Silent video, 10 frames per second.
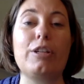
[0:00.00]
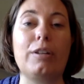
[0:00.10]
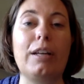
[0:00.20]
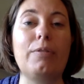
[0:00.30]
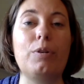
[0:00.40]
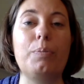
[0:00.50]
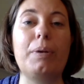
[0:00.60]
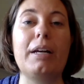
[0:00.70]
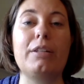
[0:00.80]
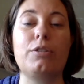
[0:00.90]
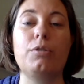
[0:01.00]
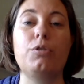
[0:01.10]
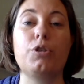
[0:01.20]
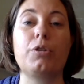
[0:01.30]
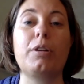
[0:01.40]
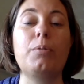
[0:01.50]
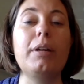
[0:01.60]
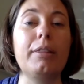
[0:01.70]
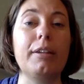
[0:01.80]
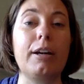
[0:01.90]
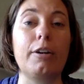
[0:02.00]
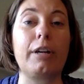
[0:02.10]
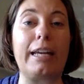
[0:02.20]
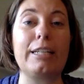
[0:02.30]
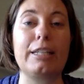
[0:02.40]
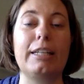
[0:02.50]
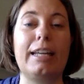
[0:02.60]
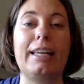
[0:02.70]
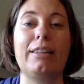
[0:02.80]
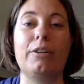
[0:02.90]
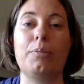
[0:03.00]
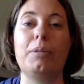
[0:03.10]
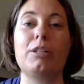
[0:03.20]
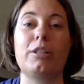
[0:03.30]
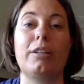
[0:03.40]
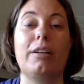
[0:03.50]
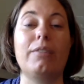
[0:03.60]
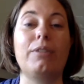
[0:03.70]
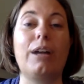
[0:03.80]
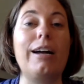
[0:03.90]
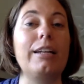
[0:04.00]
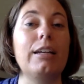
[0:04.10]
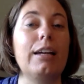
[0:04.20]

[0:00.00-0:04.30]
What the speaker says: level, but to journey with the congregation and their mission of God.